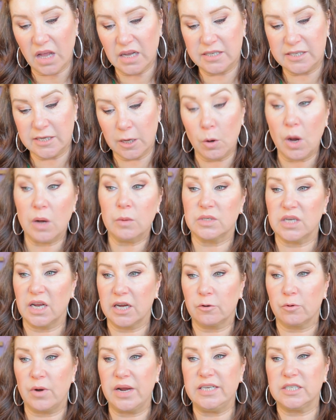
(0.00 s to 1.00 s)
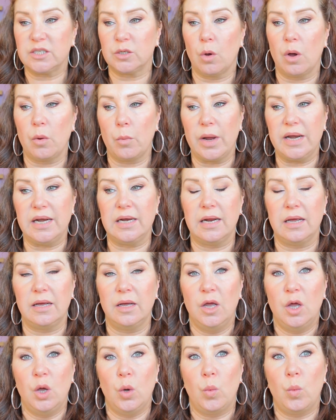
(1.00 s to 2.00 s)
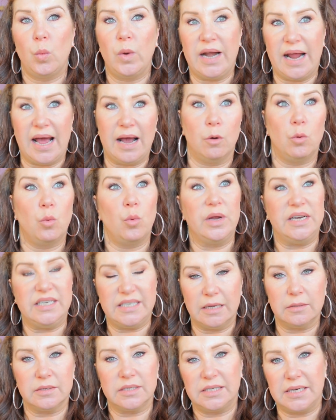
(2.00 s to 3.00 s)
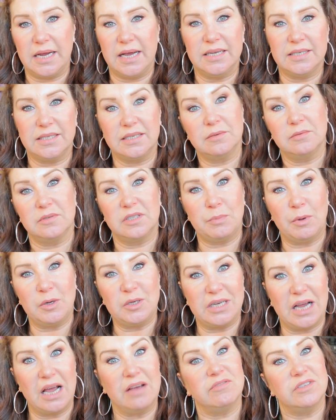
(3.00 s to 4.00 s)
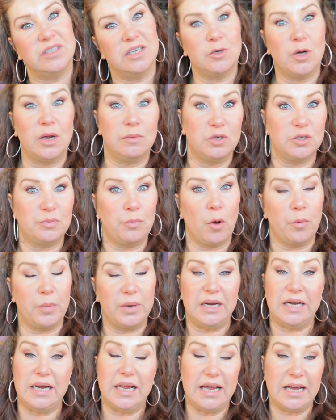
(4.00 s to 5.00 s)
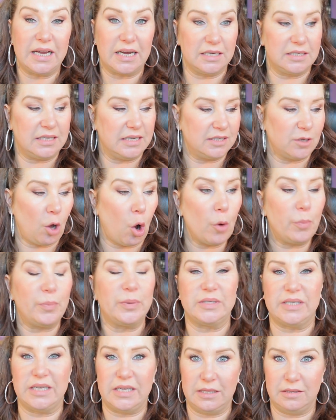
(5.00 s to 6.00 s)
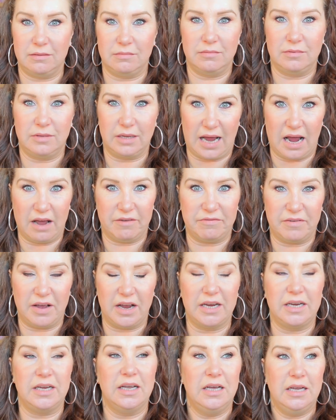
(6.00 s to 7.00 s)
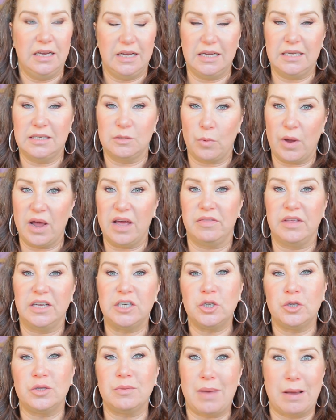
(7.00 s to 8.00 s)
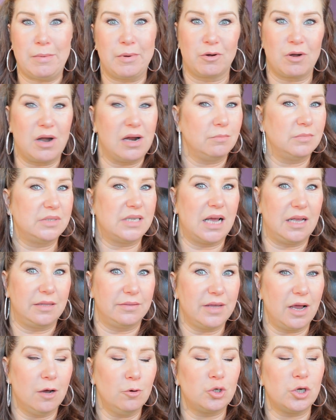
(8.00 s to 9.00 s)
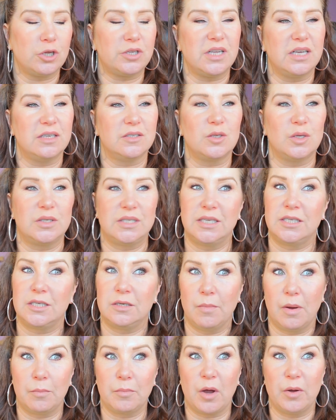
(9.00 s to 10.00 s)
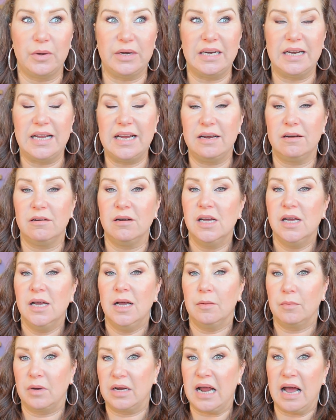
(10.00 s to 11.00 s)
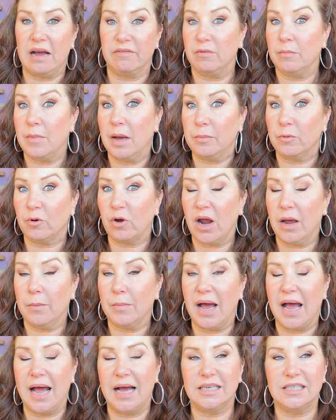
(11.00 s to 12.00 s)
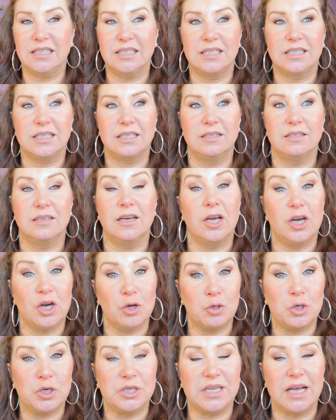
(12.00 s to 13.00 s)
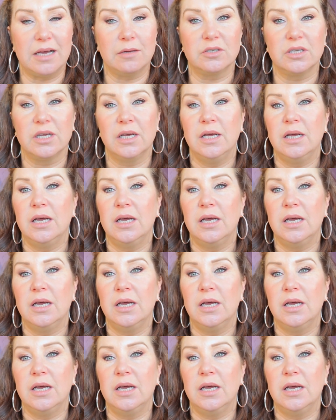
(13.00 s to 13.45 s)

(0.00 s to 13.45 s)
So I was like, great. So I went went out, went downstairs, spoke to Kevin, said, right, I'm just popping in here because it's opposite the cafe is where they do the mammograms and the ultrasounds. So I said to him, I'm going in here, I'm going to have a mammogram and an ultrasound.